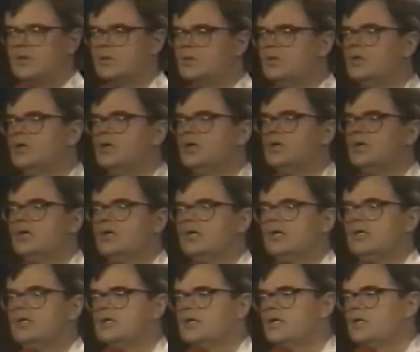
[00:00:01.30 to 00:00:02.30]
in
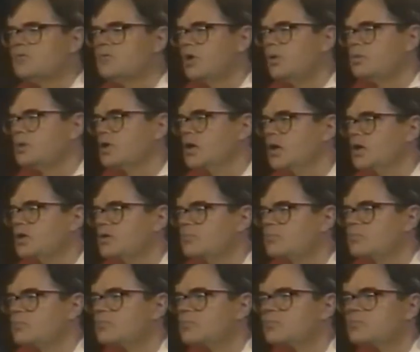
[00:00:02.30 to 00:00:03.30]
Lake
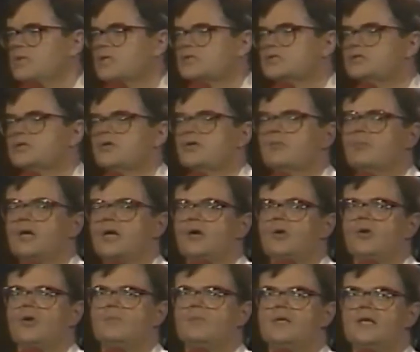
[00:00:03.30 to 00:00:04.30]
Wobegone, Minnesota, my
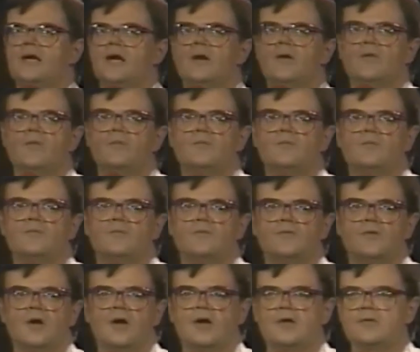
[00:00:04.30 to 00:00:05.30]
hometown. It's
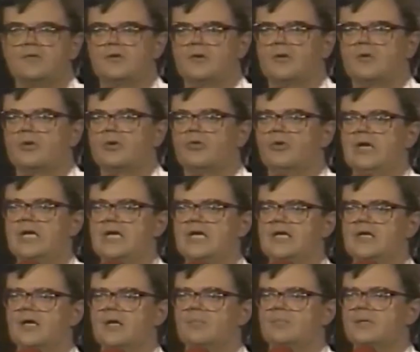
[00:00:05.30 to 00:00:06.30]
starting to turn
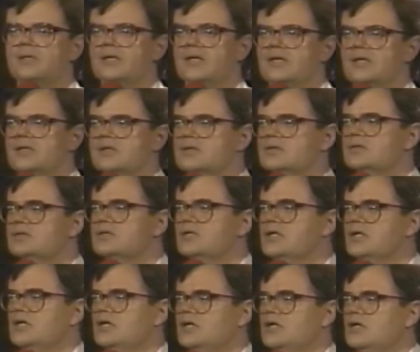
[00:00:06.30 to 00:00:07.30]
green up there.
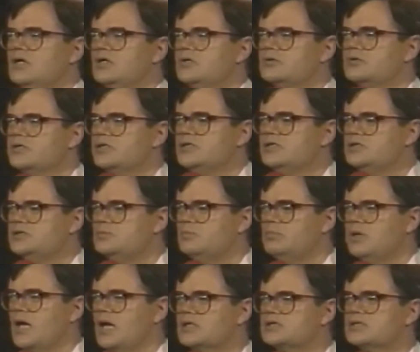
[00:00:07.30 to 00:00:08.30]
Trees
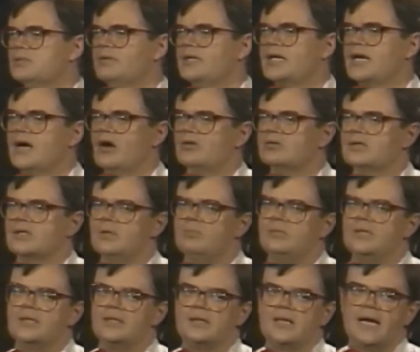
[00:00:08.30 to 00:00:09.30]
blossoming out a little
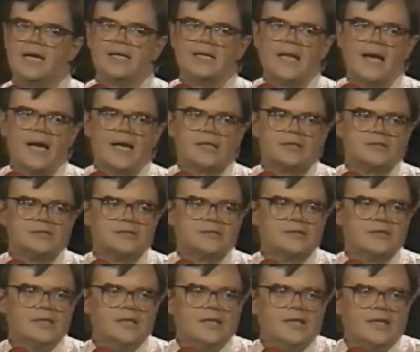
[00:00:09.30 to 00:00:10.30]
bit, lilacs
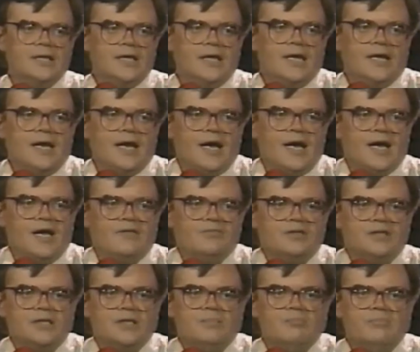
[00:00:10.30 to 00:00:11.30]
have a
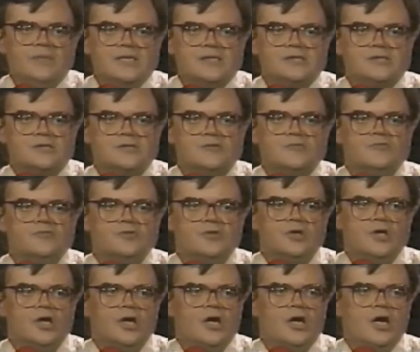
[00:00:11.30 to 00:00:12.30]
little mist of
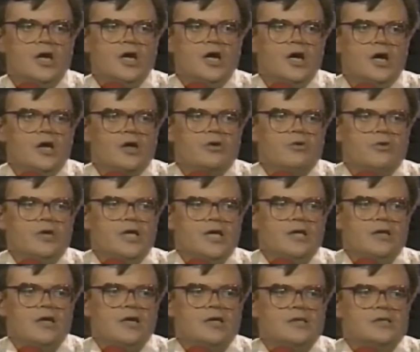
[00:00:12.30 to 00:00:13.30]

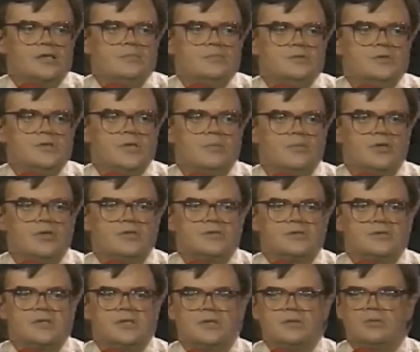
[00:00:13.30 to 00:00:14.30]
green on them. Some of
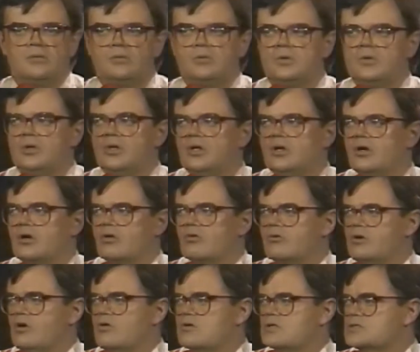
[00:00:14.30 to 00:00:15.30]
those little
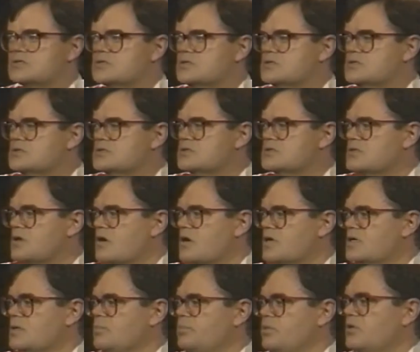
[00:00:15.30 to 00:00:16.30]
crocuses
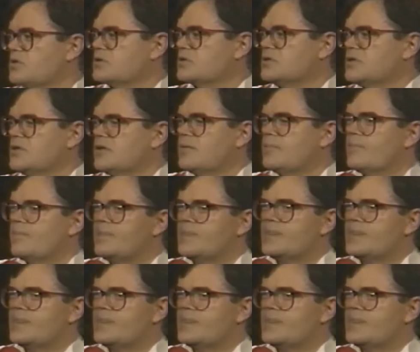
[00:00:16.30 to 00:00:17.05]
starting to poke their